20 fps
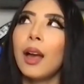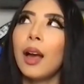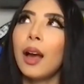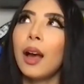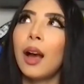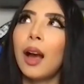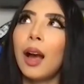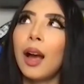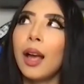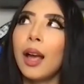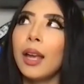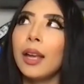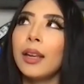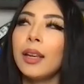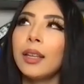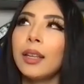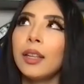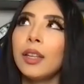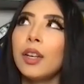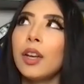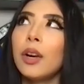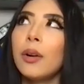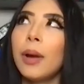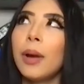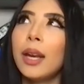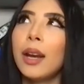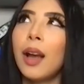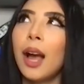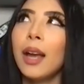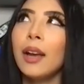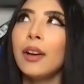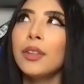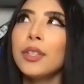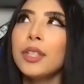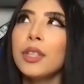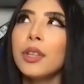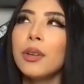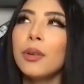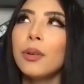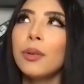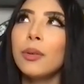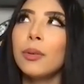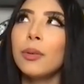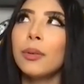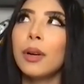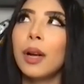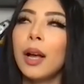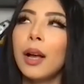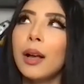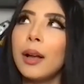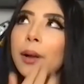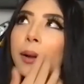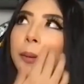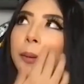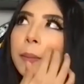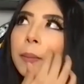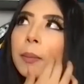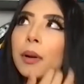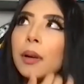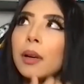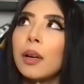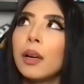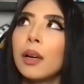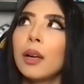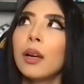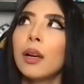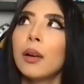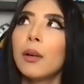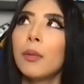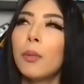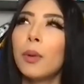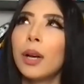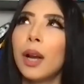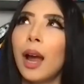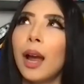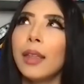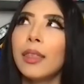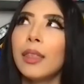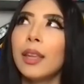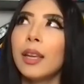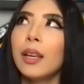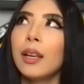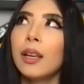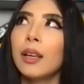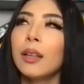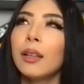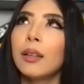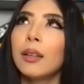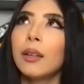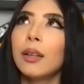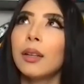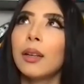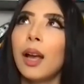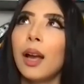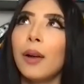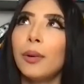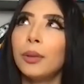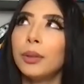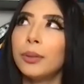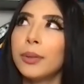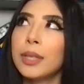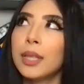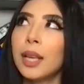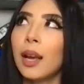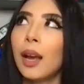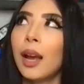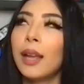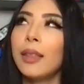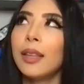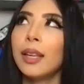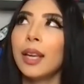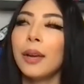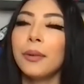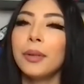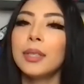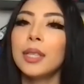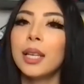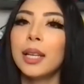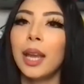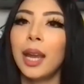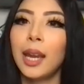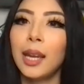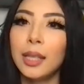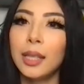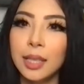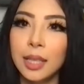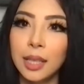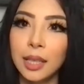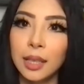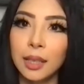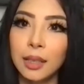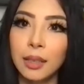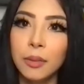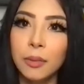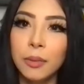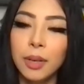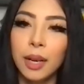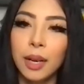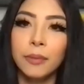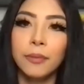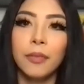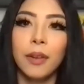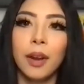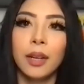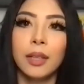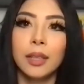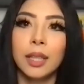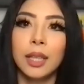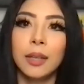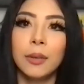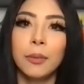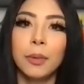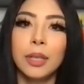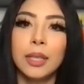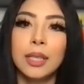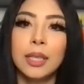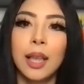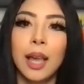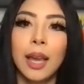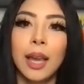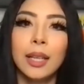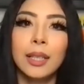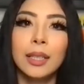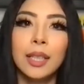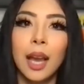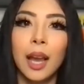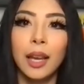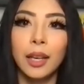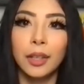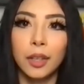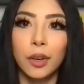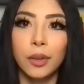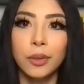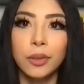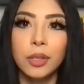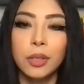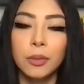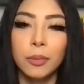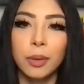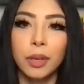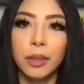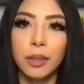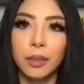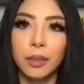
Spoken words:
I also, when I think, how old was I? I think I was like 18 when I finally was like diagnosed with